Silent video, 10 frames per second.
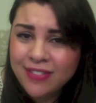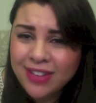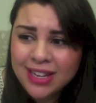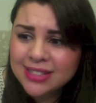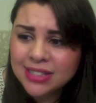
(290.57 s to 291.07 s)

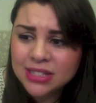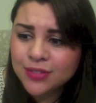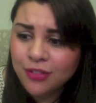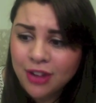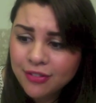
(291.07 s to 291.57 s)
I've had it
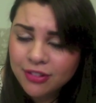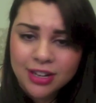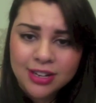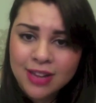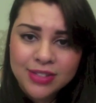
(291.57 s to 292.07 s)
since
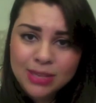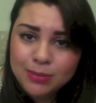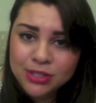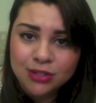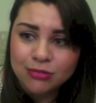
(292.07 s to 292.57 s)
forever. It never
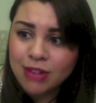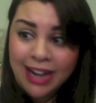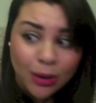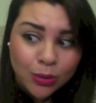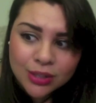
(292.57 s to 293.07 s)
seems to
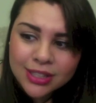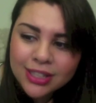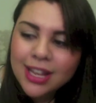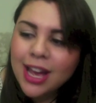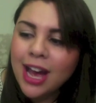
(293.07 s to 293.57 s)
run out,
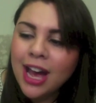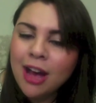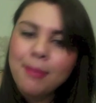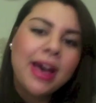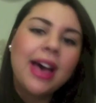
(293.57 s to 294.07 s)

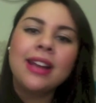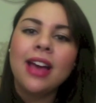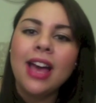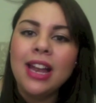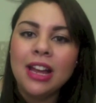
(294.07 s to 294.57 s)
um,
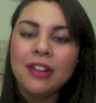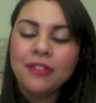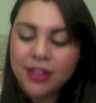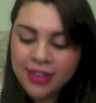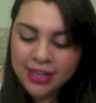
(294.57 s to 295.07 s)
and I
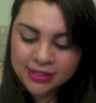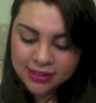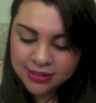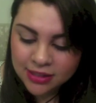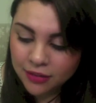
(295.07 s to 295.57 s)
love this
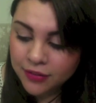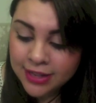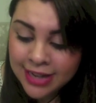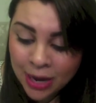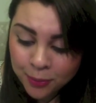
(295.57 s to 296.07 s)
stuff.
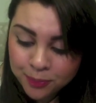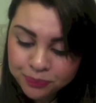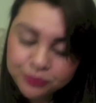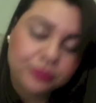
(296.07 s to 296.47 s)
Now,